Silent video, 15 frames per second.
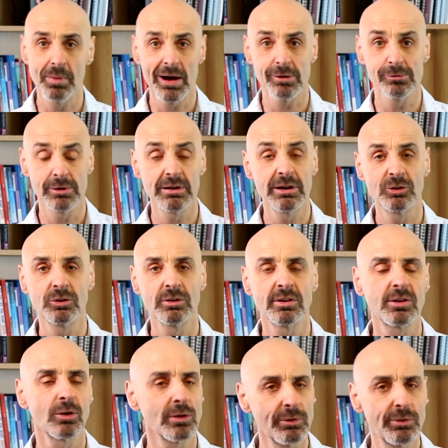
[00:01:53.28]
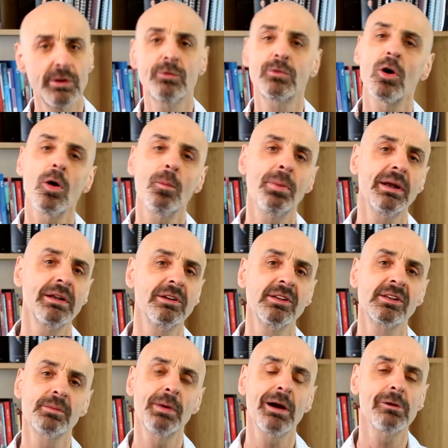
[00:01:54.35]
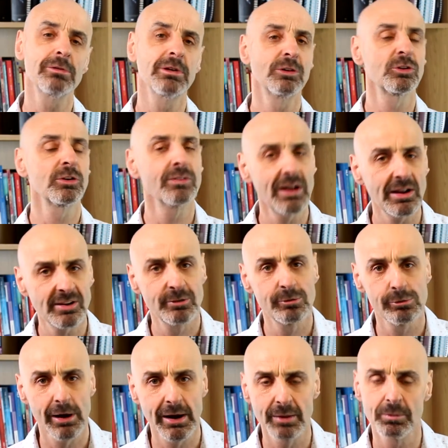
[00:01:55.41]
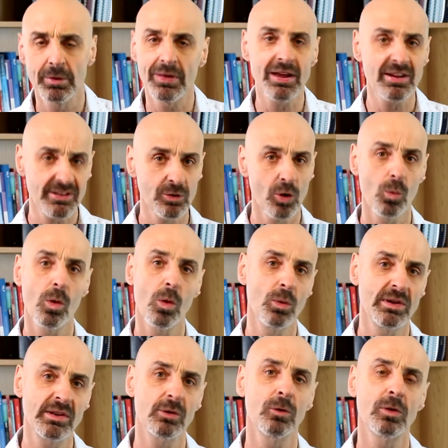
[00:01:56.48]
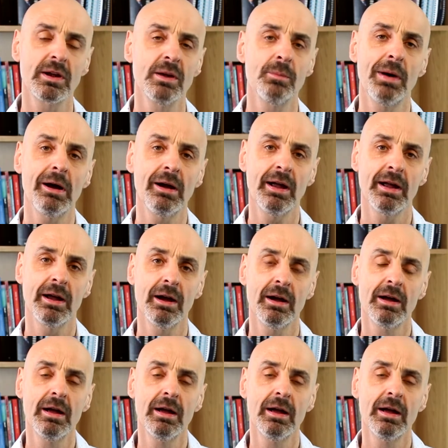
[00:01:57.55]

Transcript: religion at all. If you've got opinions about religion, that's great, but that's not what we're talking about here.